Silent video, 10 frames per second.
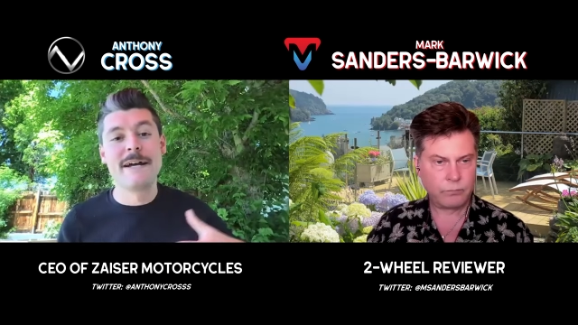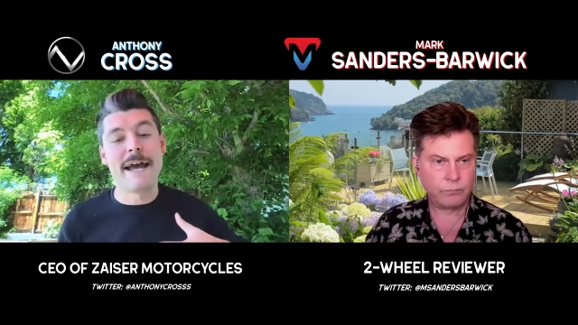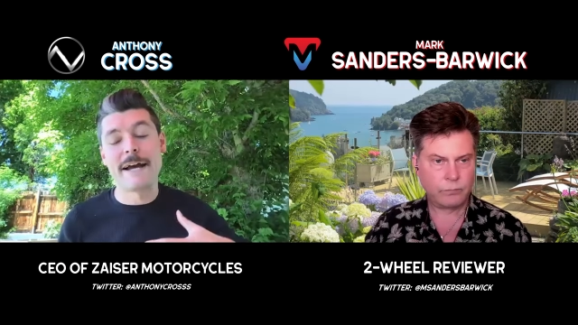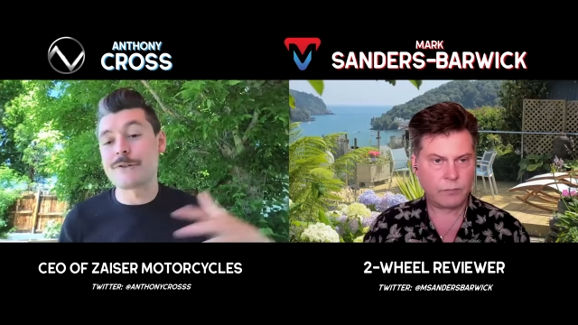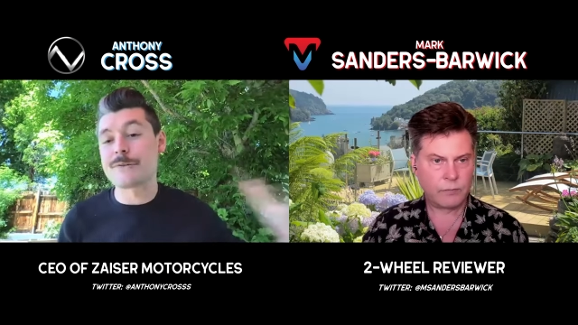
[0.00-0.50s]

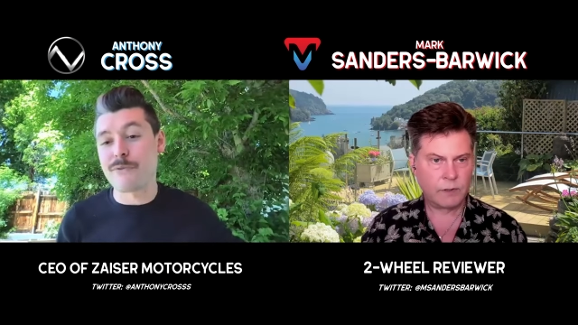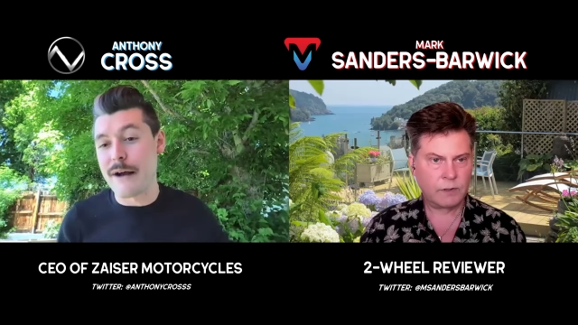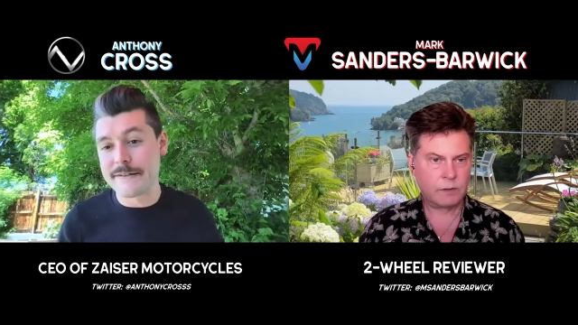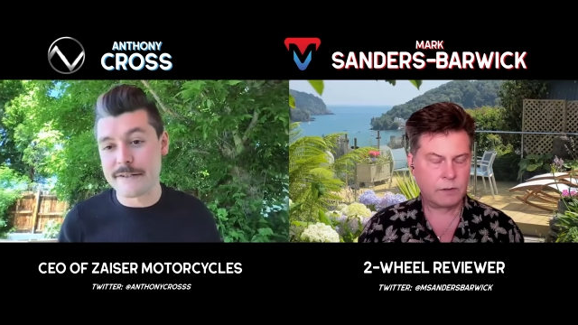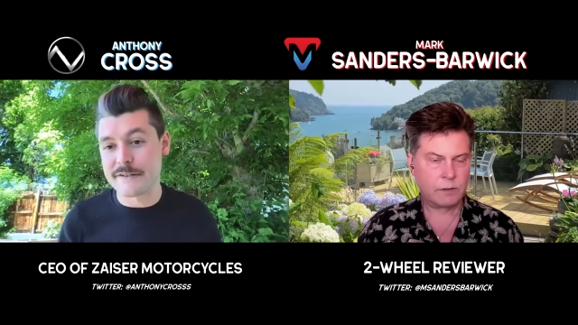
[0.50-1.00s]
Speaker 1: and just
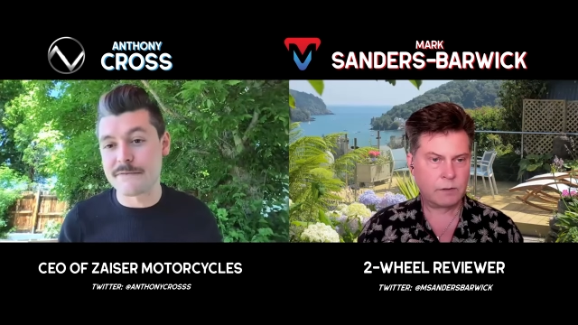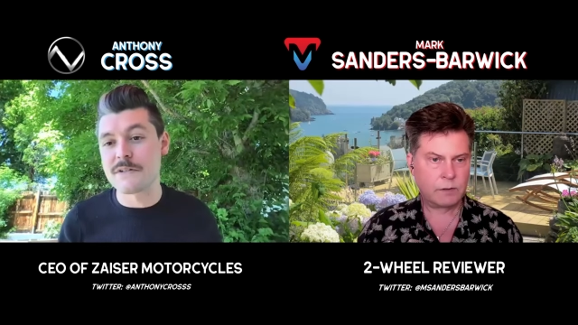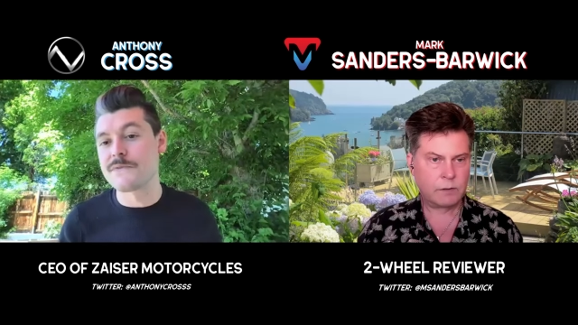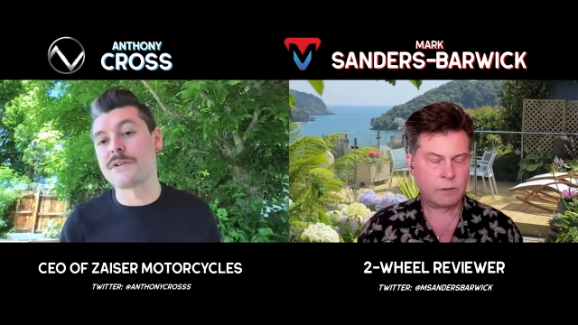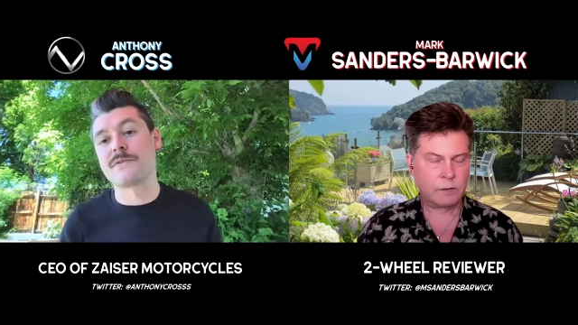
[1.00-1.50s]
prices of these
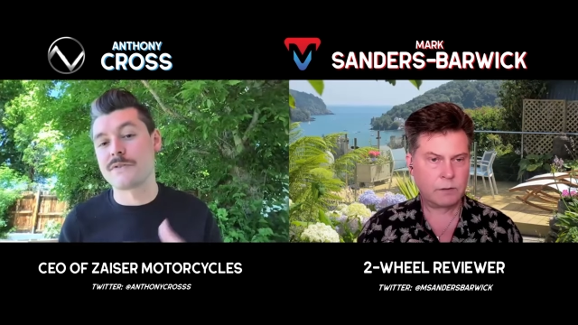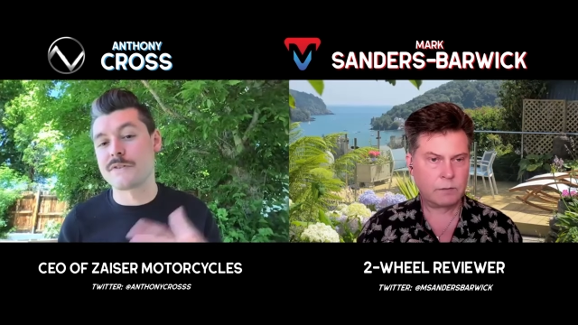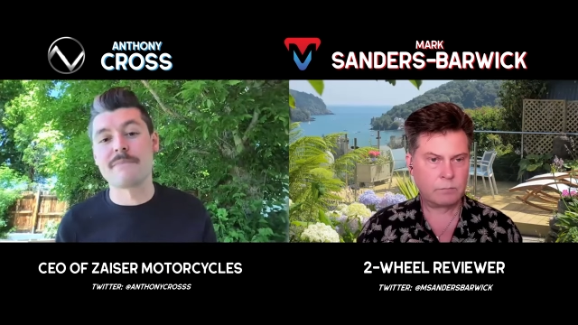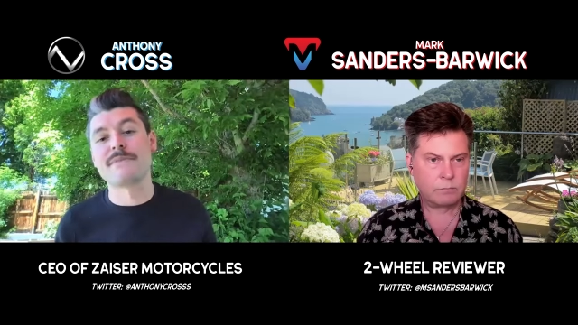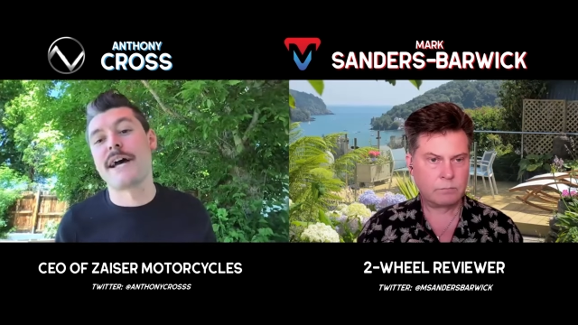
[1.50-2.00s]
vehicles
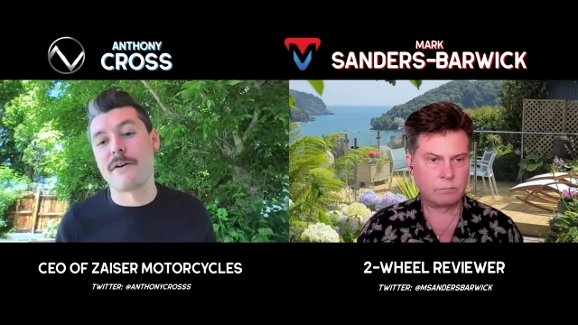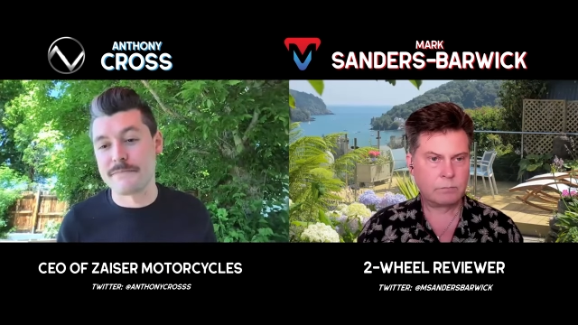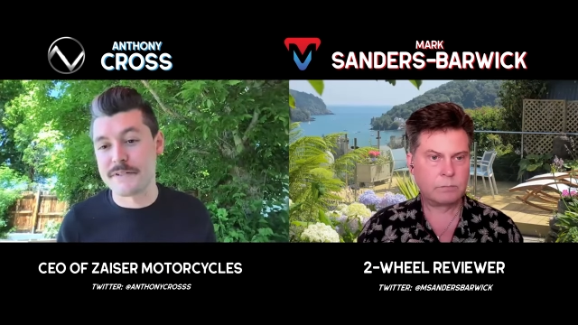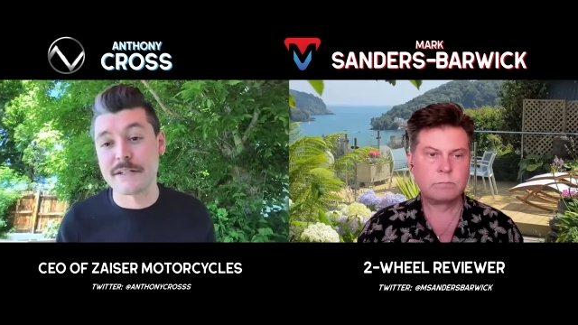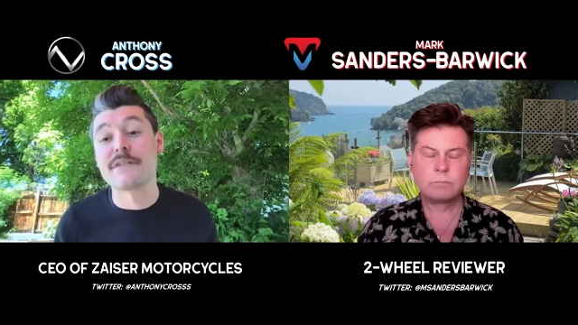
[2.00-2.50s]
come down
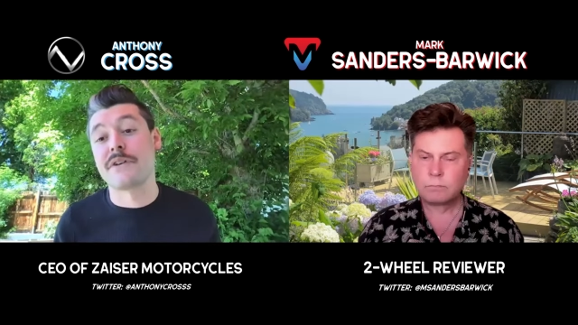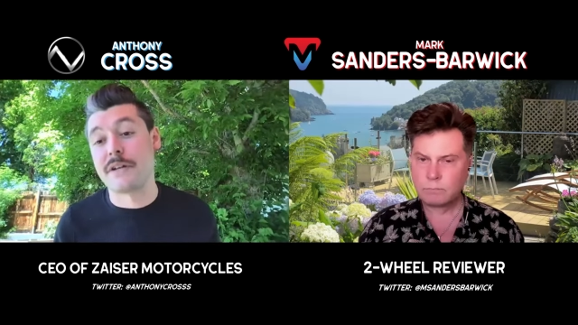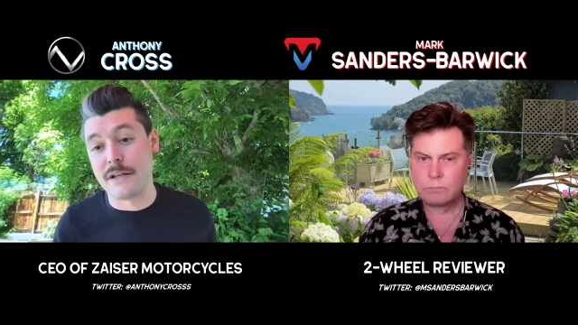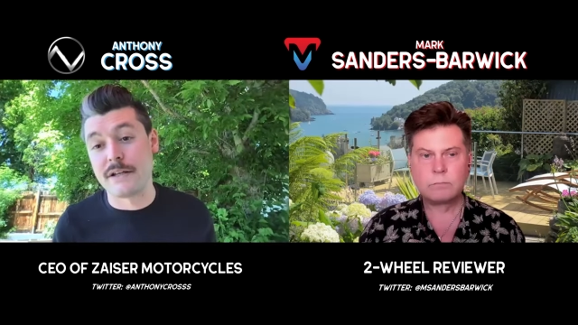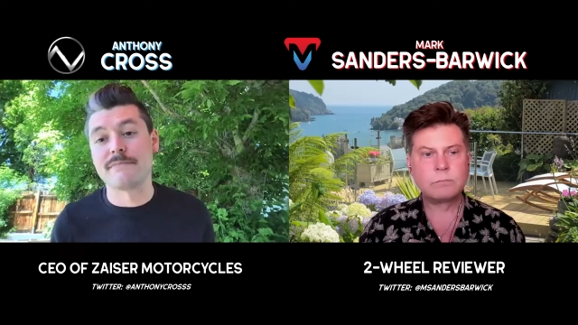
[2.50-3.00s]

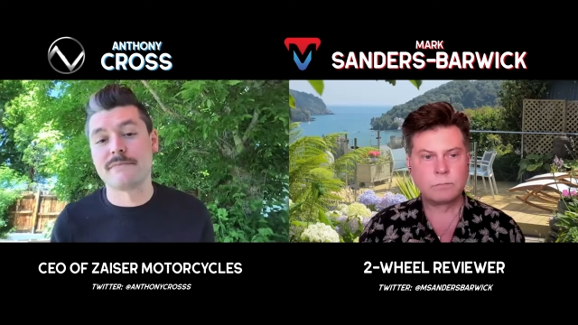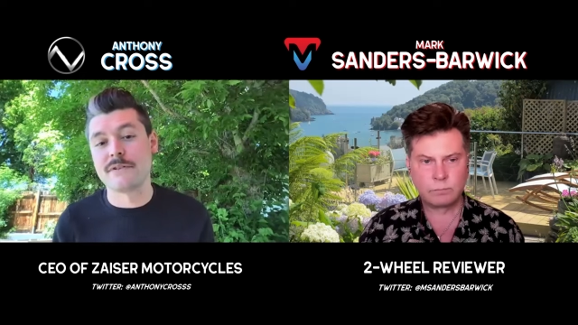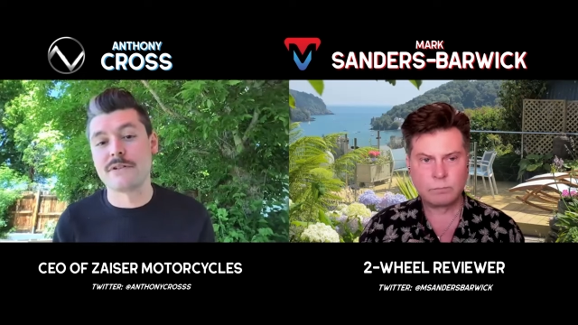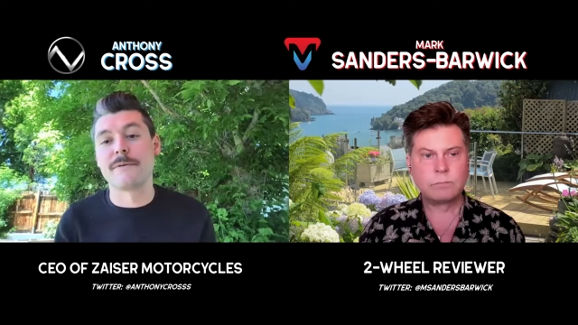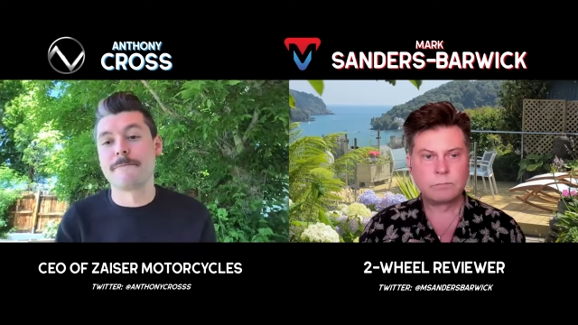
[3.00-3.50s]
significantly. You
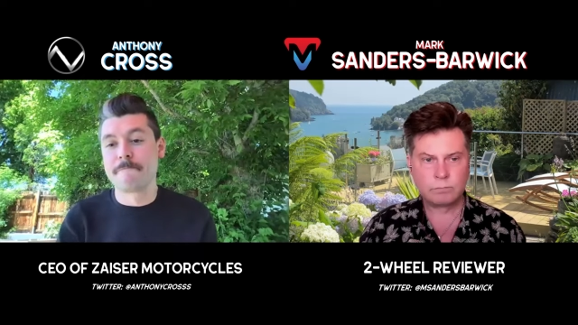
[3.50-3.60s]
know,